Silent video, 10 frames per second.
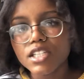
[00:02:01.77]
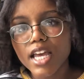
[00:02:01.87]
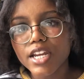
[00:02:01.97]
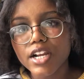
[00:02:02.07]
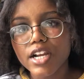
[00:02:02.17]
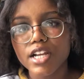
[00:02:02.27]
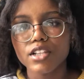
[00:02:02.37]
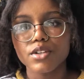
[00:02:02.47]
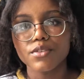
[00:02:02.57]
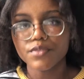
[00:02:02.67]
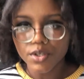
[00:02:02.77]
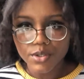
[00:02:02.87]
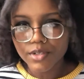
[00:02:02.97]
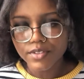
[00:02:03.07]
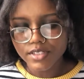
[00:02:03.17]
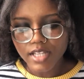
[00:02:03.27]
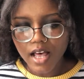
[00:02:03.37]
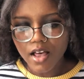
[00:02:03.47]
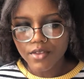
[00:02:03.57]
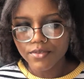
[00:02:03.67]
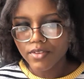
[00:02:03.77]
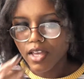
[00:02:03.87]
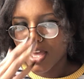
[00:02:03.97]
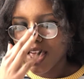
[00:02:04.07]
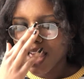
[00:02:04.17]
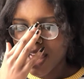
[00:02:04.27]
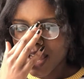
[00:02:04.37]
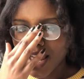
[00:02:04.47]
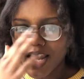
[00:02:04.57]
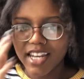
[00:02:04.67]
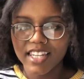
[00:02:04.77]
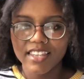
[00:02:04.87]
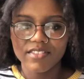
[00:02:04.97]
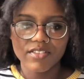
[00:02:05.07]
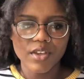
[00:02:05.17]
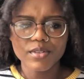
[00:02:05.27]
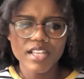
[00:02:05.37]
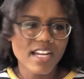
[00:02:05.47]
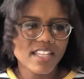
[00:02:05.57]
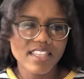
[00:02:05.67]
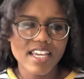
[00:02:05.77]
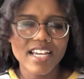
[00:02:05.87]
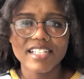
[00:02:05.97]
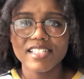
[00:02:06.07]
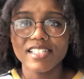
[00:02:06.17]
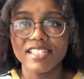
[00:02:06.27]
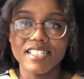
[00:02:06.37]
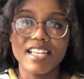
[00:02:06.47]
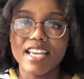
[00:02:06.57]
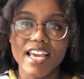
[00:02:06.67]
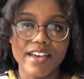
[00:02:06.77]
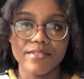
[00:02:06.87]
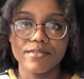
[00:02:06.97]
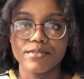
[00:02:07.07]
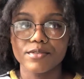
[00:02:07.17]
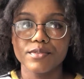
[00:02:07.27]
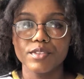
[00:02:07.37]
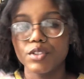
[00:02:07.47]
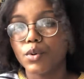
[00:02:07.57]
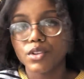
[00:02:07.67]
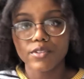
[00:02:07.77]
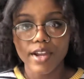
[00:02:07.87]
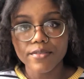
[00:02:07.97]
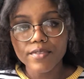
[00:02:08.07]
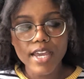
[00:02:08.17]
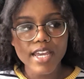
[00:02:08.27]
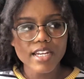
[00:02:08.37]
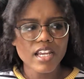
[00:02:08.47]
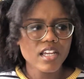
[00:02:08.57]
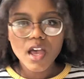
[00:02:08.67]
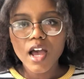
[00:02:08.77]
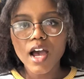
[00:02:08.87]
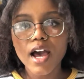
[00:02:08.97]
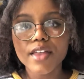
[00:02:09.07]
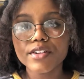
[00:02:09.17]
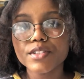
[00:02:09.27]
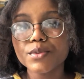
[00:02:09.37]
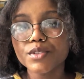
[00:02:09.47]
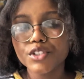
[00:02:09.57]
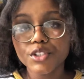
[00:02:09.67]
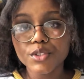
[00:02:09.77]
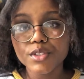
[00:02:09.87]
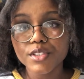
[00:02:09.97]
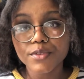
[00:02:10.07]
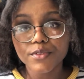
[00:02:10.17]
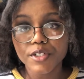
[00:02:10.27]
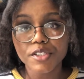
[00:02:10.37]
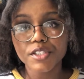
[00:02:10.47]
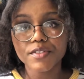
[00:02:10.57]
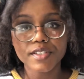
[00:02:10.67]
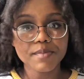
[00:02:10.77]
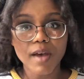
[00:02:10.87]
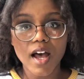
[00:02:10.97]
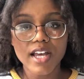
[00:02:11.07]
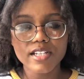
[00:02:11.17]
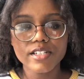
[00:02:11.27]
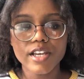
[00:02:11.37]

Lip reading: letter, include a photo of yourself, and those kind of things to see if you're the right fit. Others will choose the first to respond.